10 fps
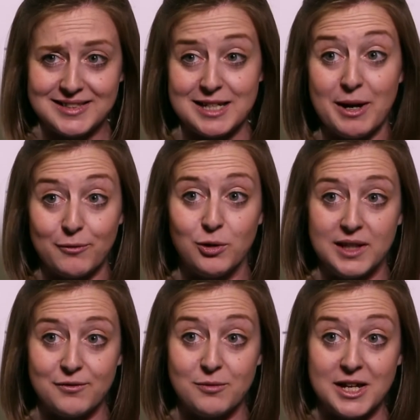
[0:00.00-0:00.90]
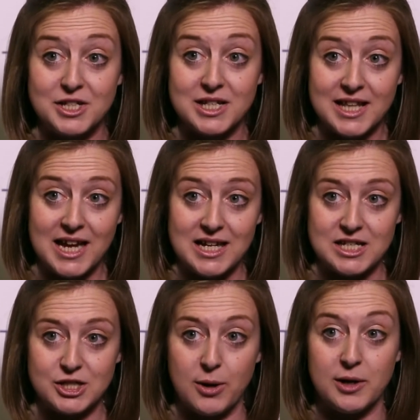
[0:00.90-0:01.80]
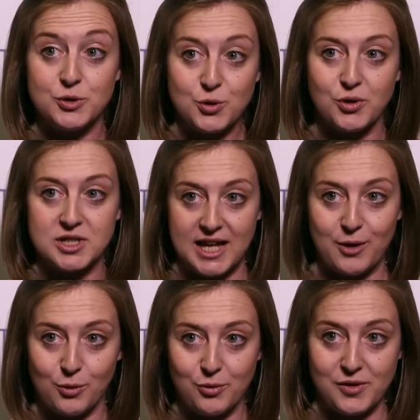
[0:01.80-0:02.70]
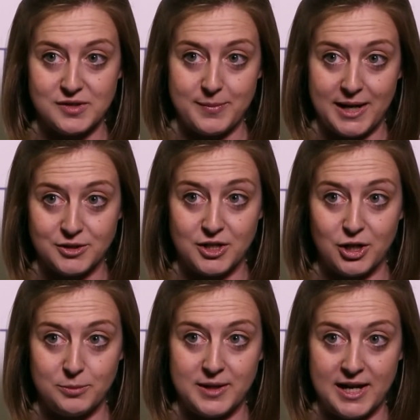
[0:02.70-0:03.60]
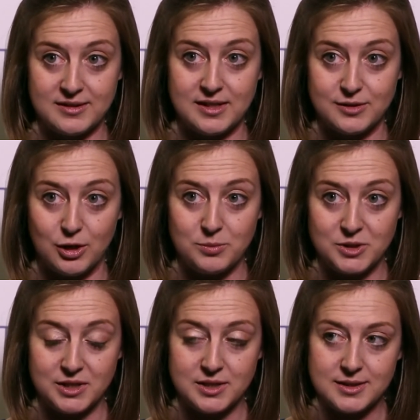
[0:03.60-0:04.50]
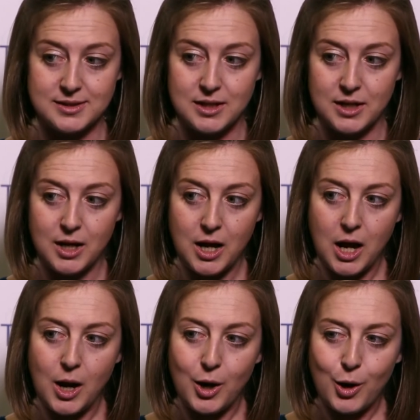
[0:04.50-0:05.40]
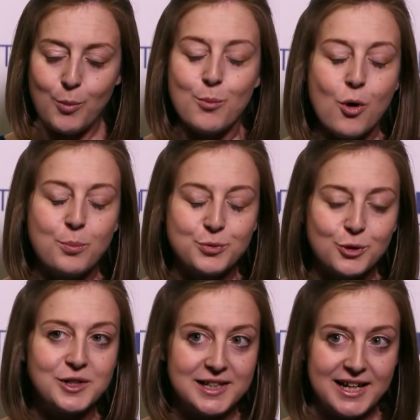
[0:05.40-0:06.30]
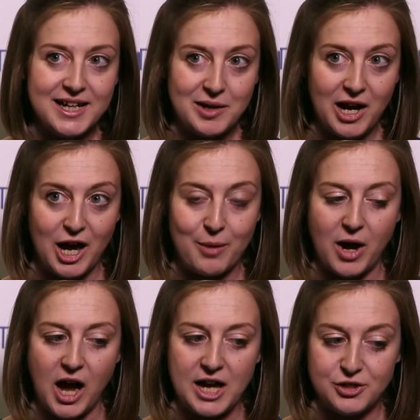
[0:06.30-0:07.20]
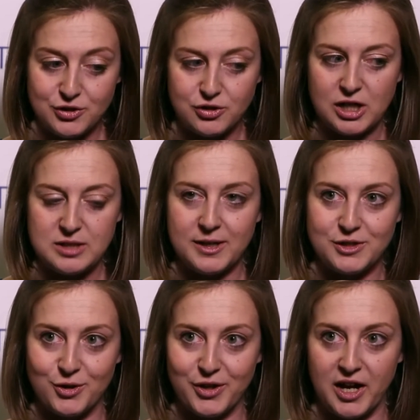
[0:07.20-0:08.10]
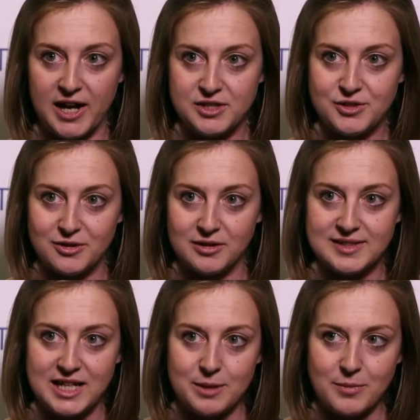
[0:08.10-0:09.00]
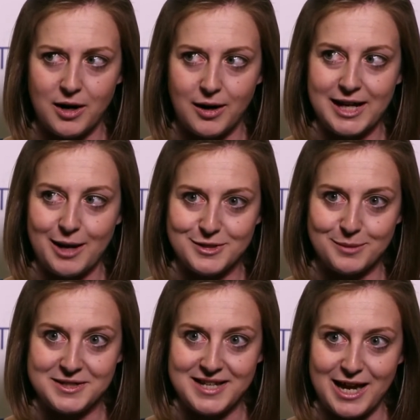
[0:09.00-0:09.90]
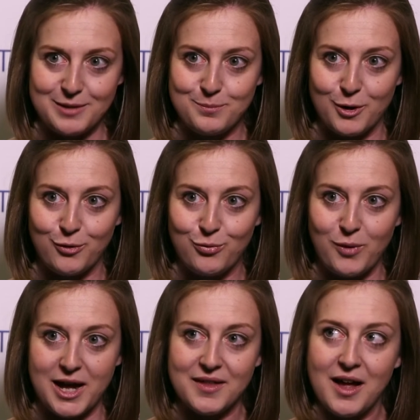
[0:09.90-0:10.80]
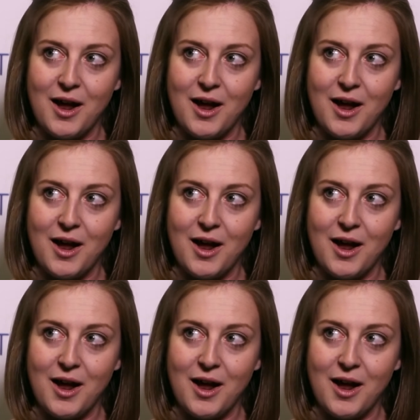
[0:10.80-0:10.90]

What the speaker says: team have all the information they need to go out and talk to their authors about our open access options. More broadly, I do try to make sure that our editorial team are kept up to date both with